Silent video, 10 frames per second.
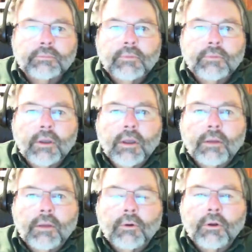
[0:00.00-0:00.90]

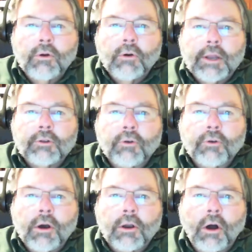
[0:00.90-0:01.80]
I'm going to go ahead and
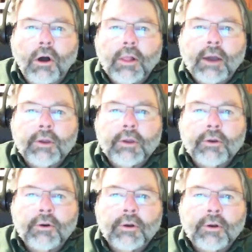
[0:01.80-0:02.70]
draw a call out
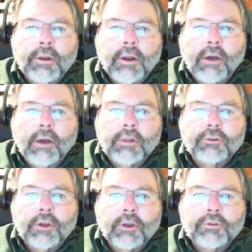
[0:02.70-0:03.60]
here, and I'll
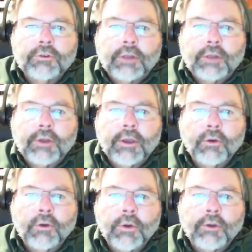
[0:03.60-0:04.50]
adjust this as I
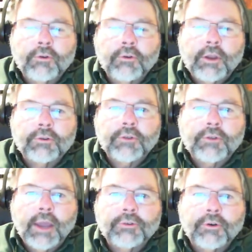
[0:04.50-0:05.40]
get going here, change the
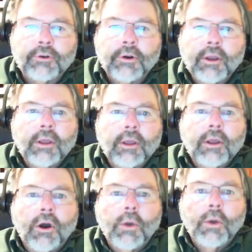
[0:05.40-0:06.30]
size here.
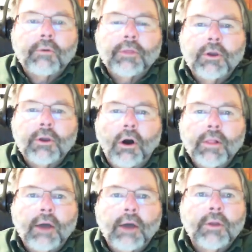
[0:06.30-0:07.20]
Okay, I've got the
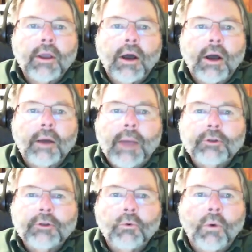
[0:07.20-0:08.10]
call out. I
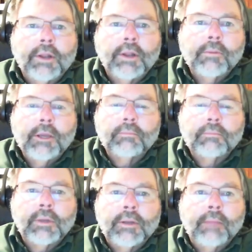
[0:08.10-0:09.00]
don't want it to be in
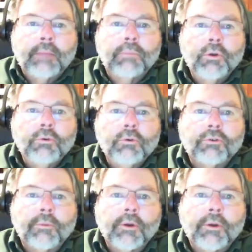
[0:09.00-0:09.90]
blue,
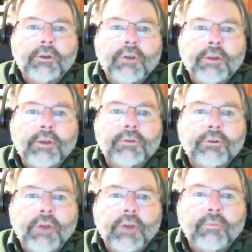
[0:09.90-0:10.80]
so I'm going to change the shape